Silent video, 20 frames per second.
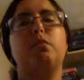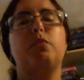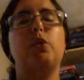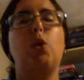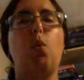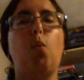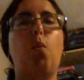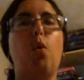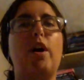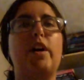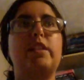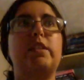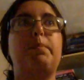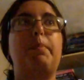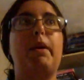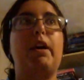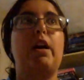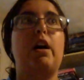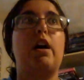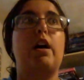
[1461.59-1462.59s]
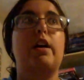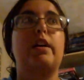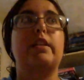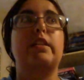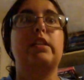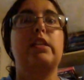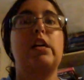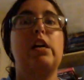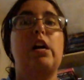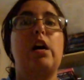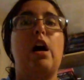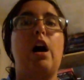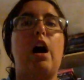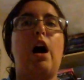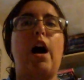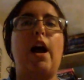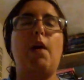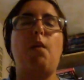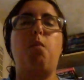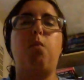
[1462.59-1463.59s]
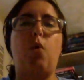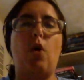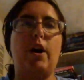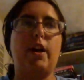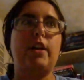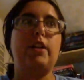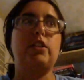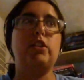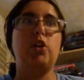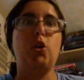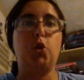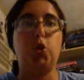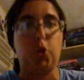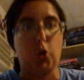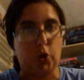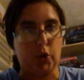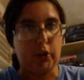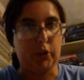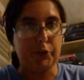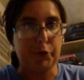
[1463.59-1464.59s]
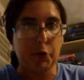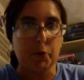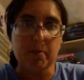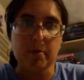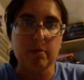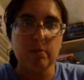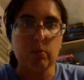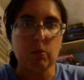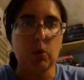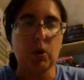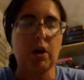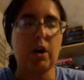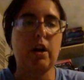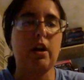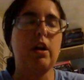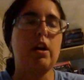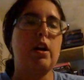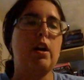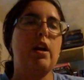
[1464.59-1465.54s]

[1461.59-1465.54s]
was because I wanted to learn a little bit more,